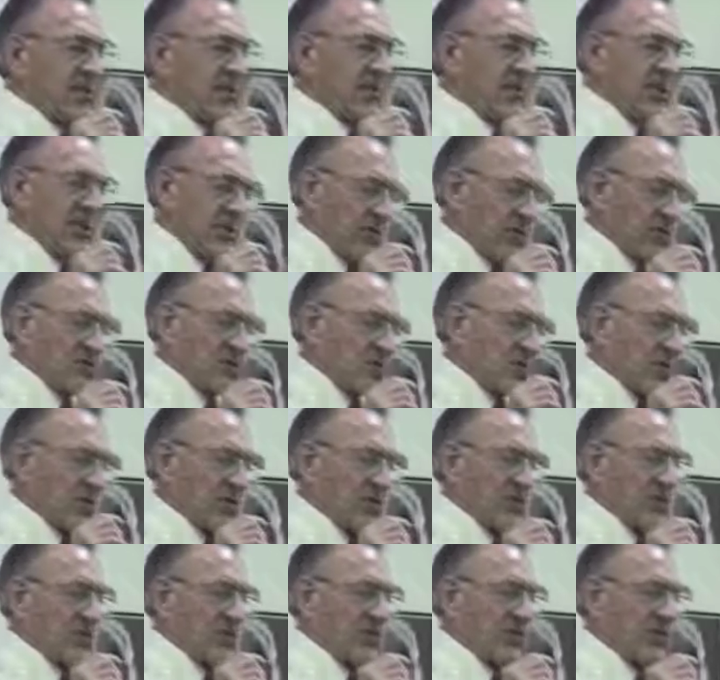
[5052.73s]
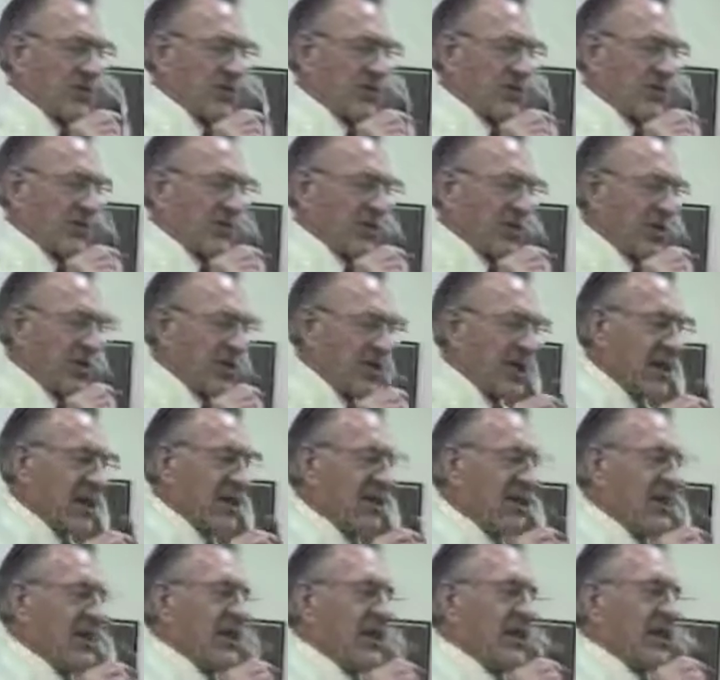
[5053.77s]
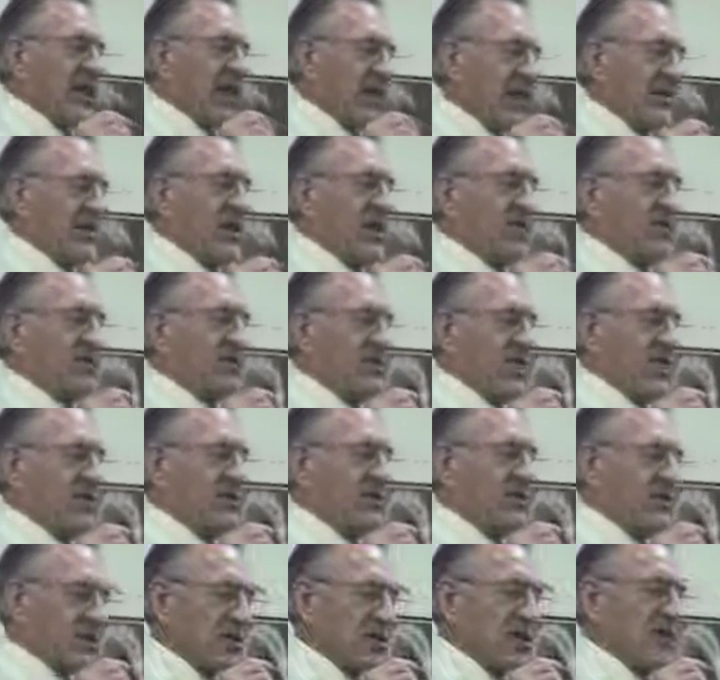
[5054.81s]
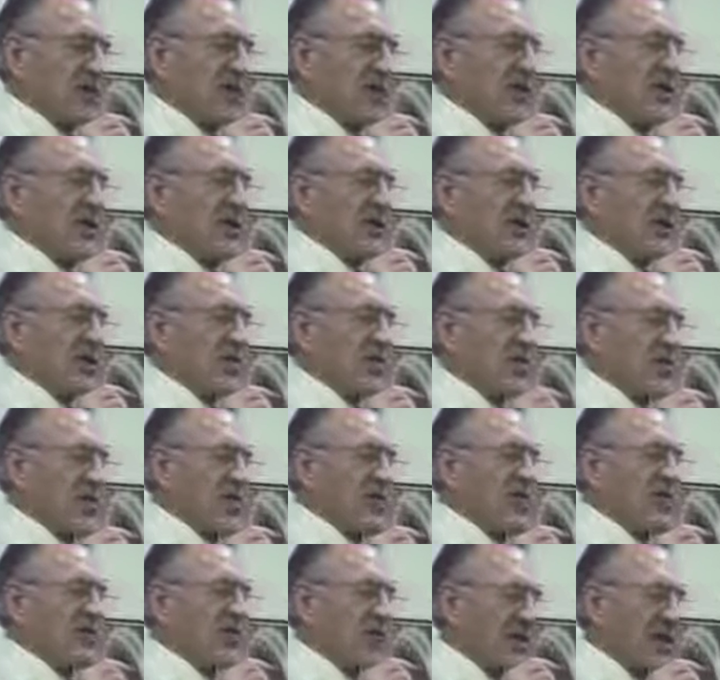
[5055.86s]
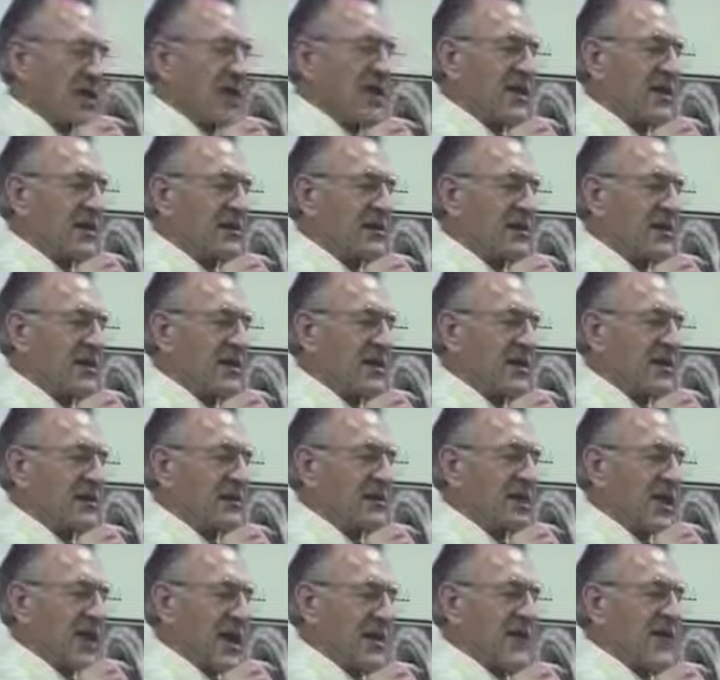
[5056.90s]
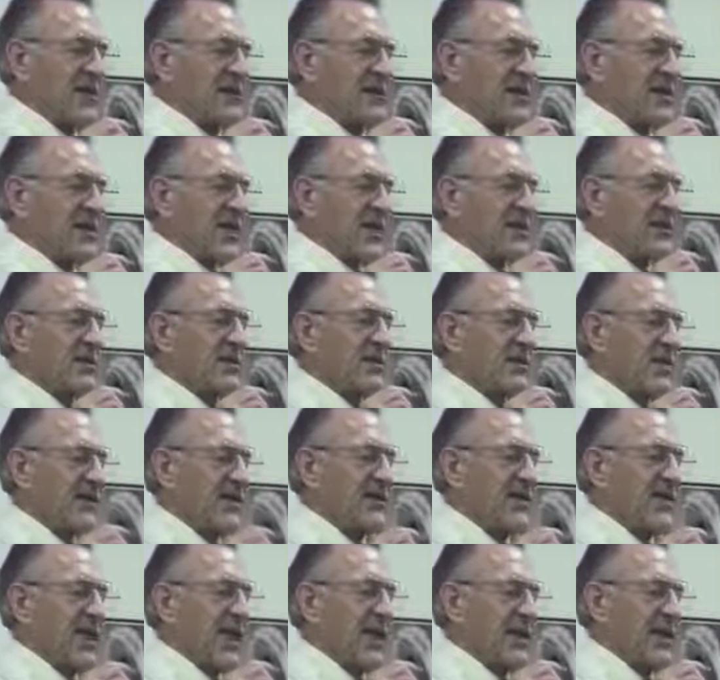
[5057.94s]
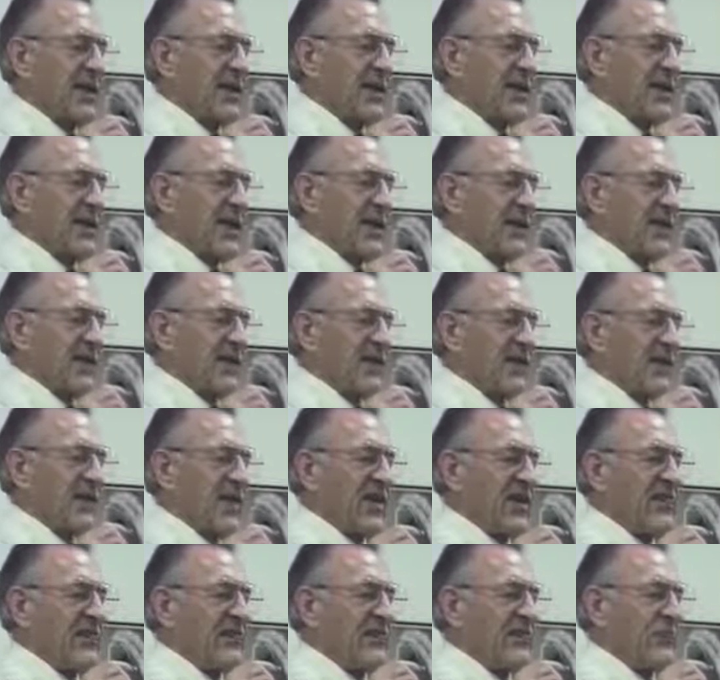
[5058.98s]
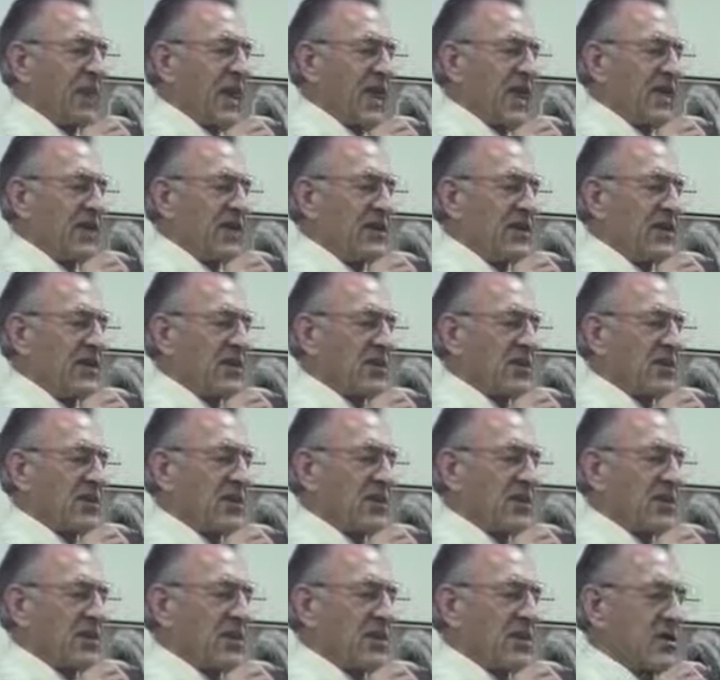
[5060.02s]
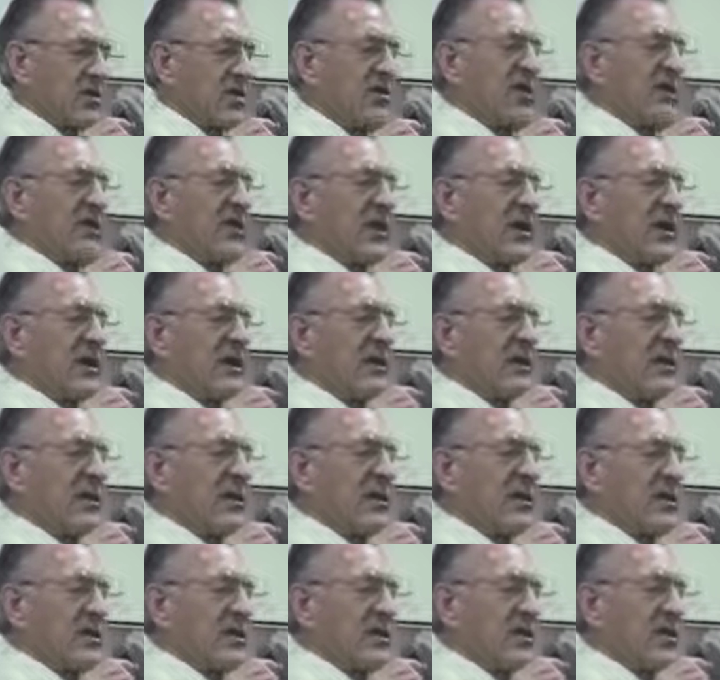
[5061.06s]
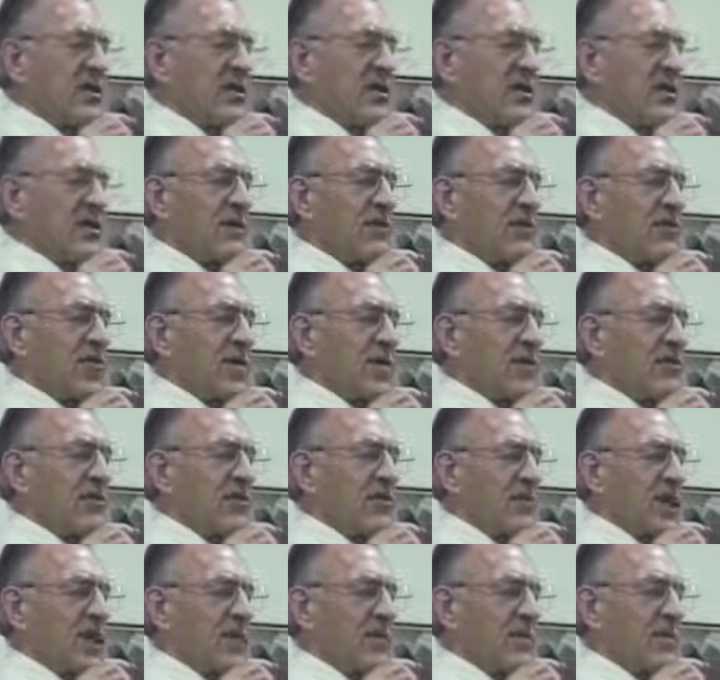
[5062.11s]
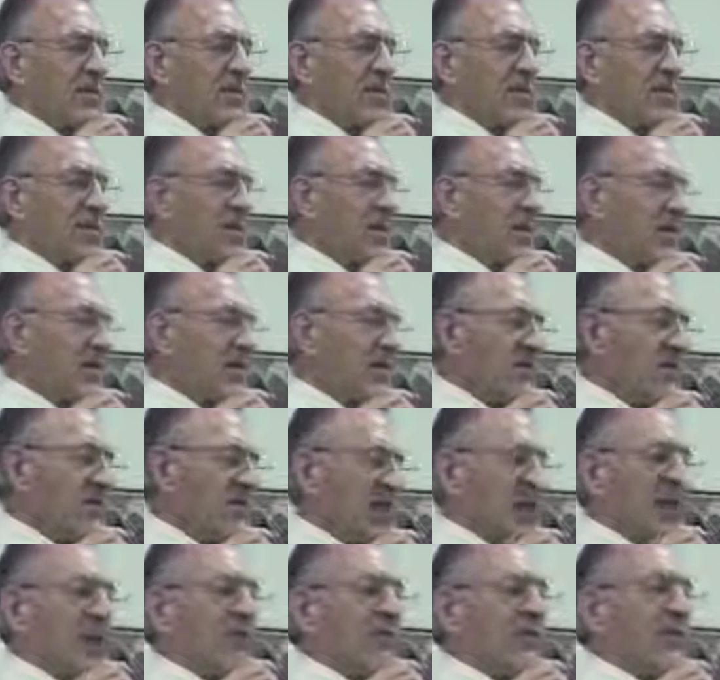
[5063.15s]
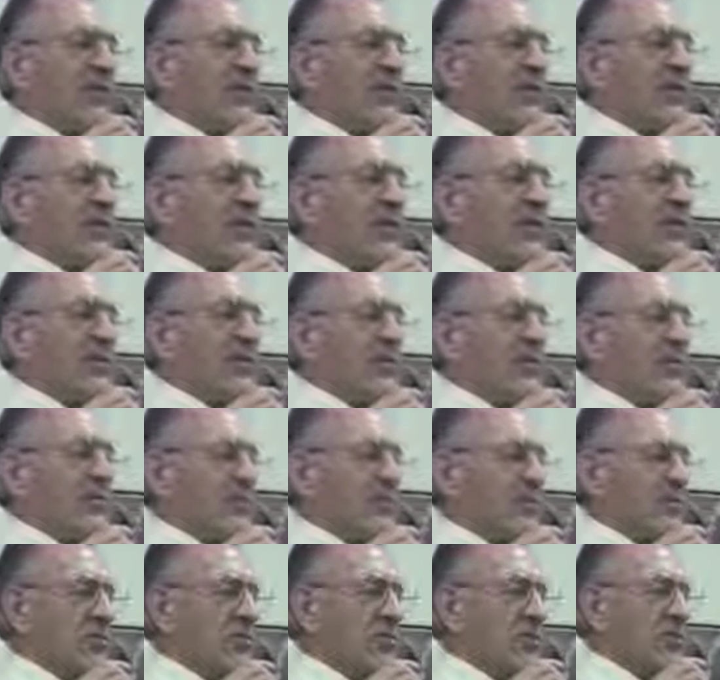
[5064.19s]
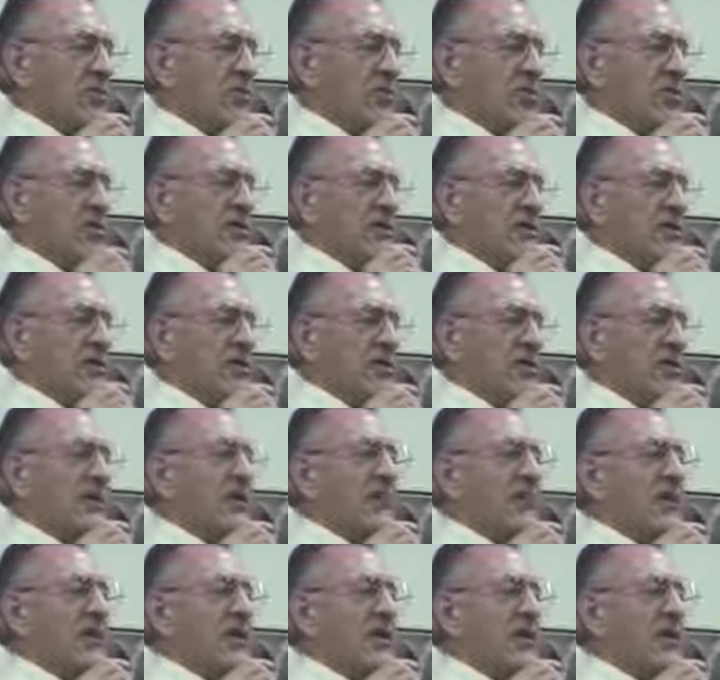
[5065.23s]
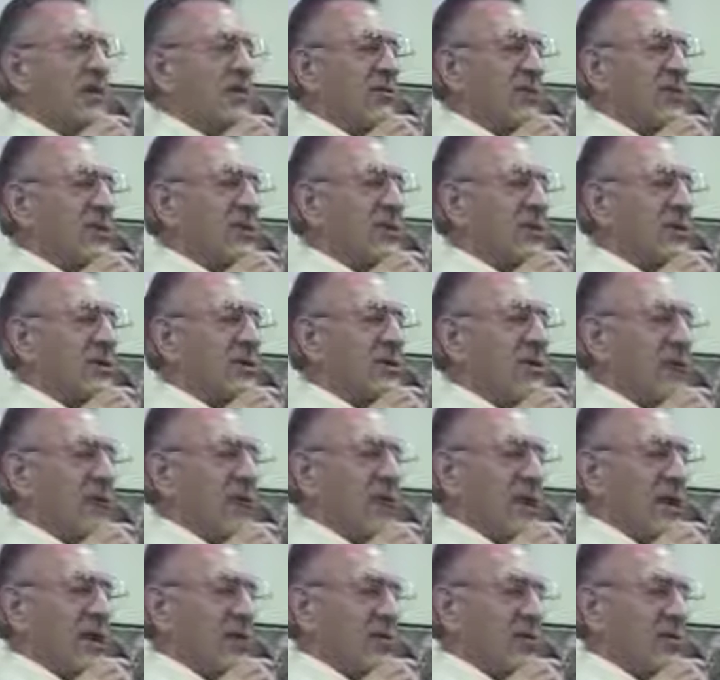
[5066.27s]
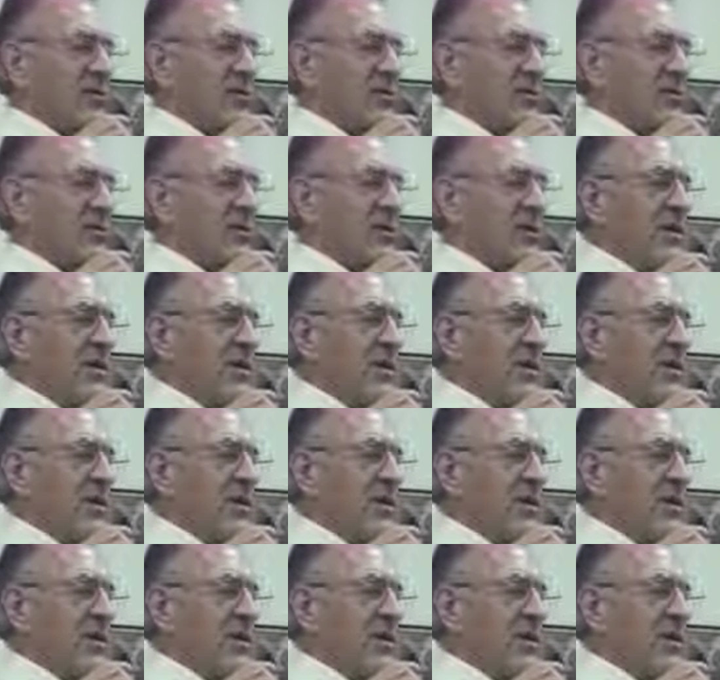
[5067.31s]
We know it's going to work to, to immortality. How much then? Certainly, it'll work for healings. So help us tonight to believe that and our faith rising and soaring, going ahead, we, Lord, shall invariably grow richer and deeper in our Christ until